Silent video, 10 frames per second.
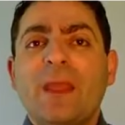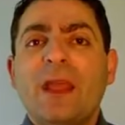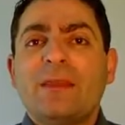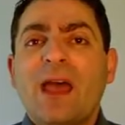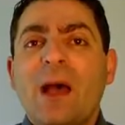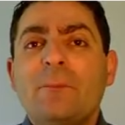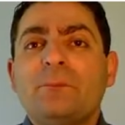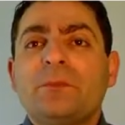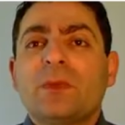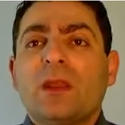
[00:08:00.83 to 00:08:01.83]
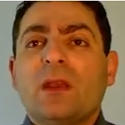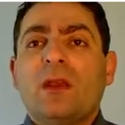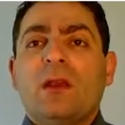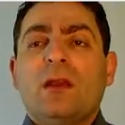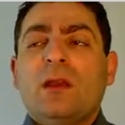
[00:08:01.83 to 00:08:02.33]
Now,
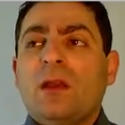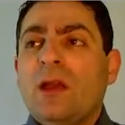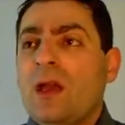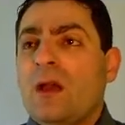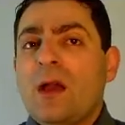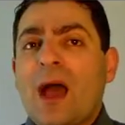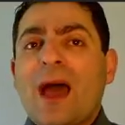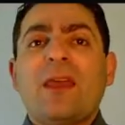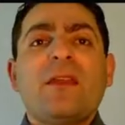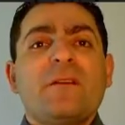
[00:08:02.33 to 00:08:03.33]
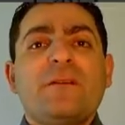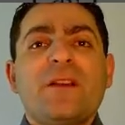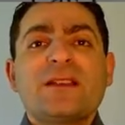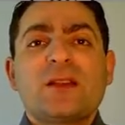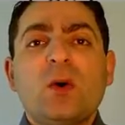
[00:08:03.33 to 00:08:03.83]
another
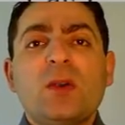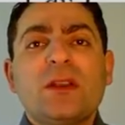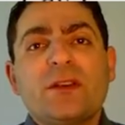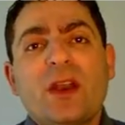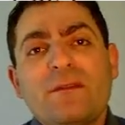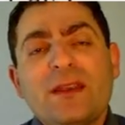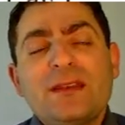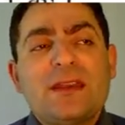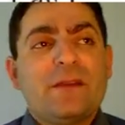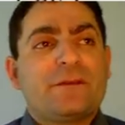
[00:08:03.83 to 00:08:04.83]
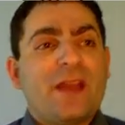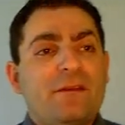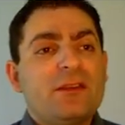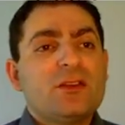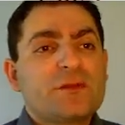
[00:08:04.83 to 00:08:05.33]
first order derivative that
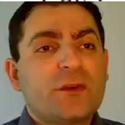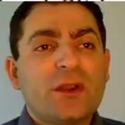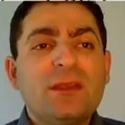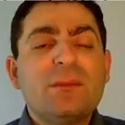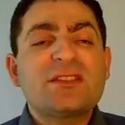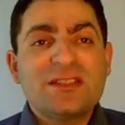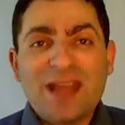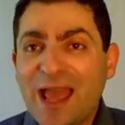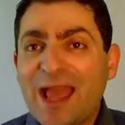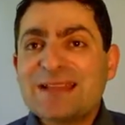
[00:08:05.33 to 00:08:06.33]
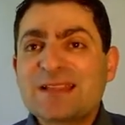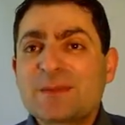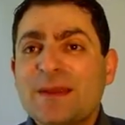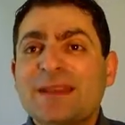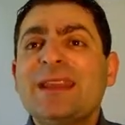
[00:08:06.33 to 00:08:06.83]
we use for image
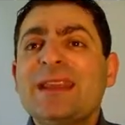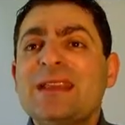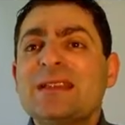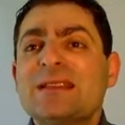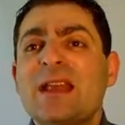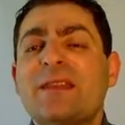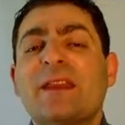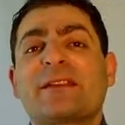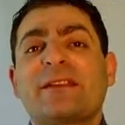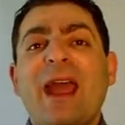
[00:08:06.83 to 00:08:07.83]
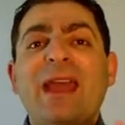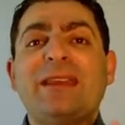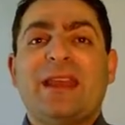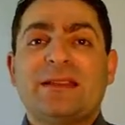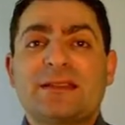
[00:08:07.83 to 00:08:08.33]
enhancement is the
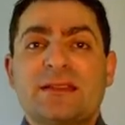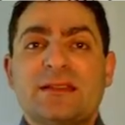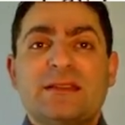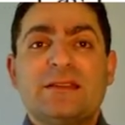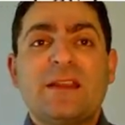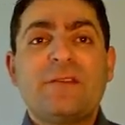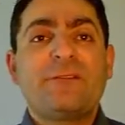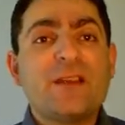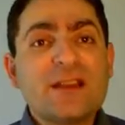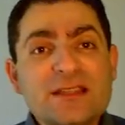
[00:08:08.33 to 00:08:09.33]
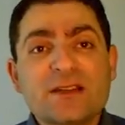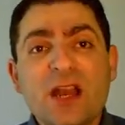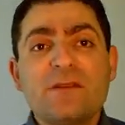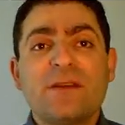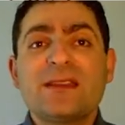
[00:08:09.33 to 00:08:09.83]
gradient. The first
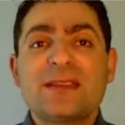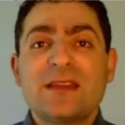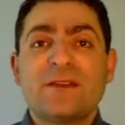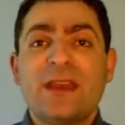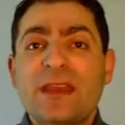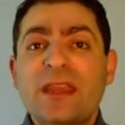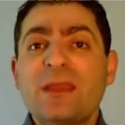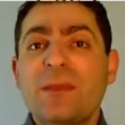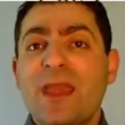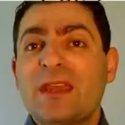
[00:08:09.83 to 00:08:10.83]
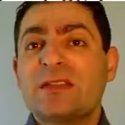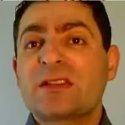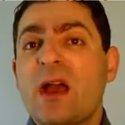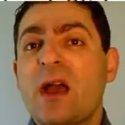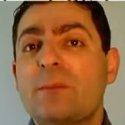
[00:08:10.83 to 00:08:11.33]
derivative in image
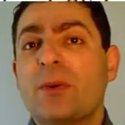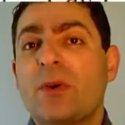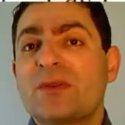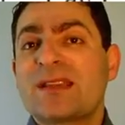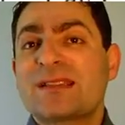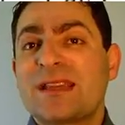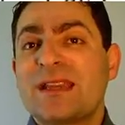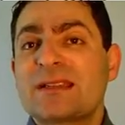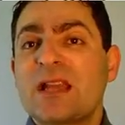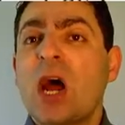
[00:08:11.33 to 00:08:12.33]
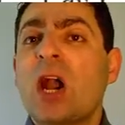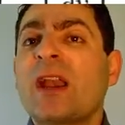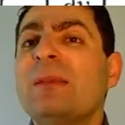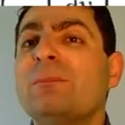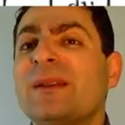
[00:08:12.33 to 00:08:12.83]
processing are
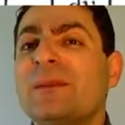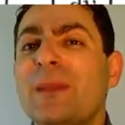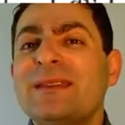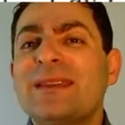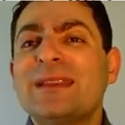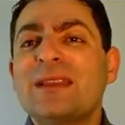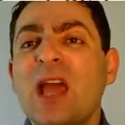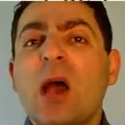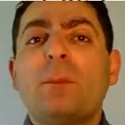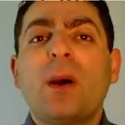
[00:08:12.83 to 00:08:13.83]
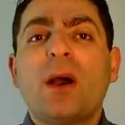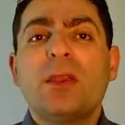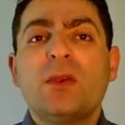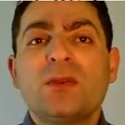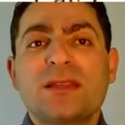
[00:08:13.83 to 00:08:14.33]
implemented
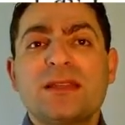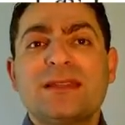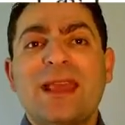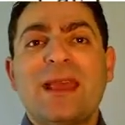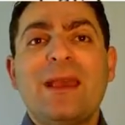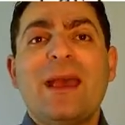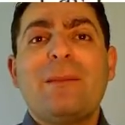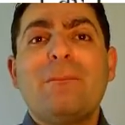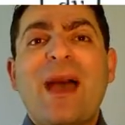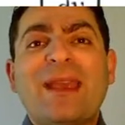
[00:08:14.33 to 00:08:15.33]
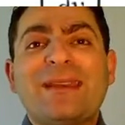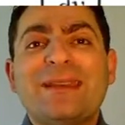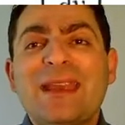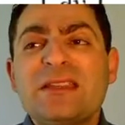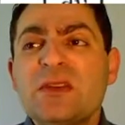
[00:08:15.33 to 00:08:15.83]
by using the
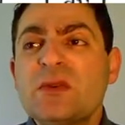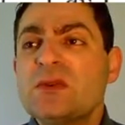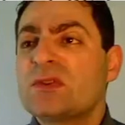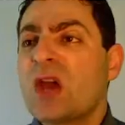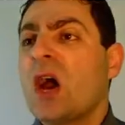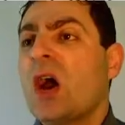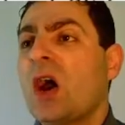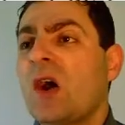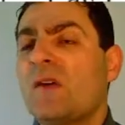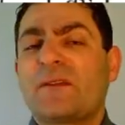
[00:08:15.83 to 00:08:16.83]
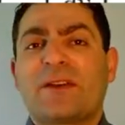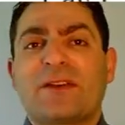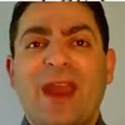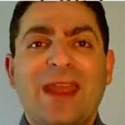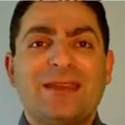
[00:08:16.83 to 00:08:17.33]
magnitude of
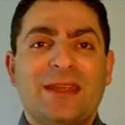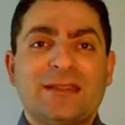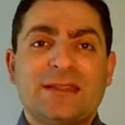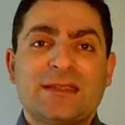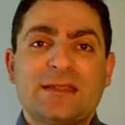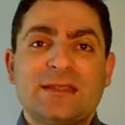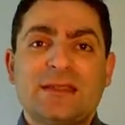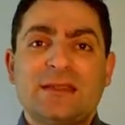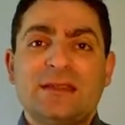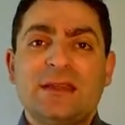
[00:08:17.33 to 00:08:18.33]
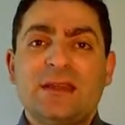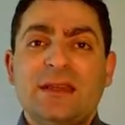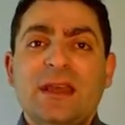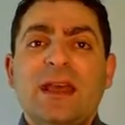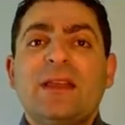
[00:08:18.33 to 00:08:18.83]
gradient.
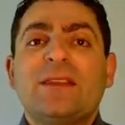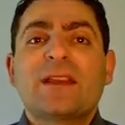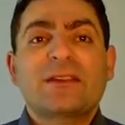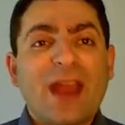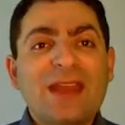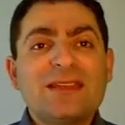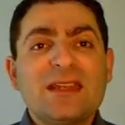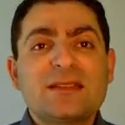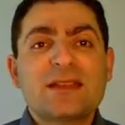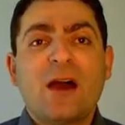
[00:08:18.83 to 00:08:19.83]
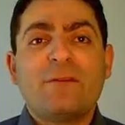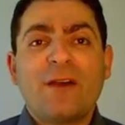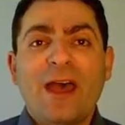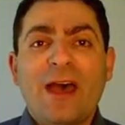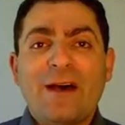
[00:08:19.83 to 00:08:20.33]
The gradient of
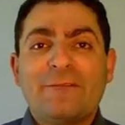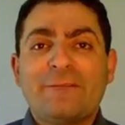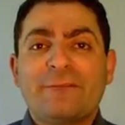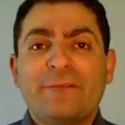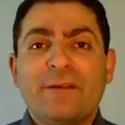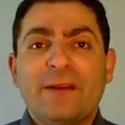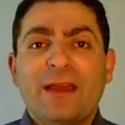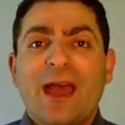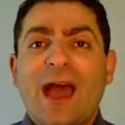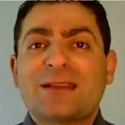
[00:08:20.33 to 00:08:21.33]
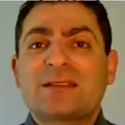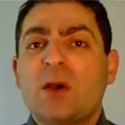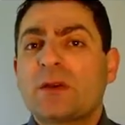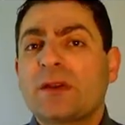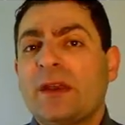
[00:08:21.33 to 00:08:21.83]
f at
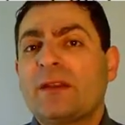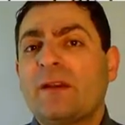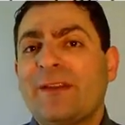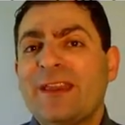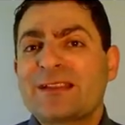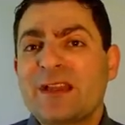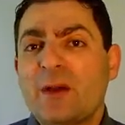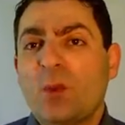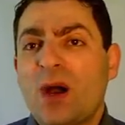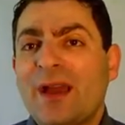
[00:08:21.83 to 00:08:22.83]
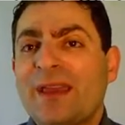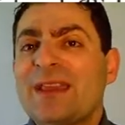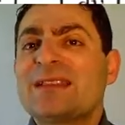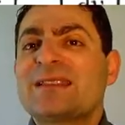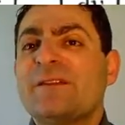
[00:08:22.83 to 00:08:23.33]
coordinate of x and y
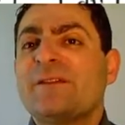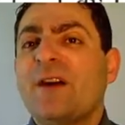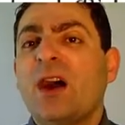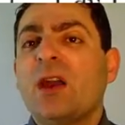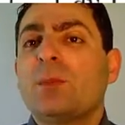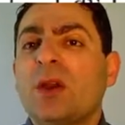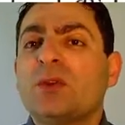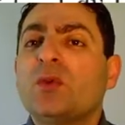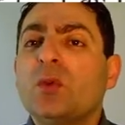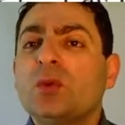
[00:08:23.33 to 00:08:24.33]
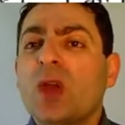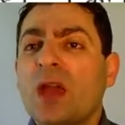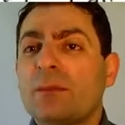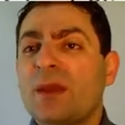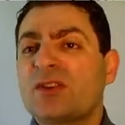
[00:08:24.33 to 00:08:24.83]
is defined by
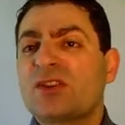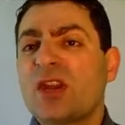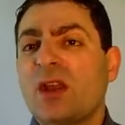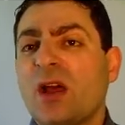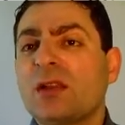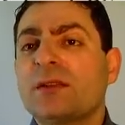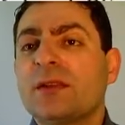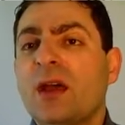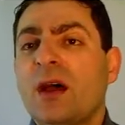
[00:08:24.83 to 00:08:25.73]
two-dimensional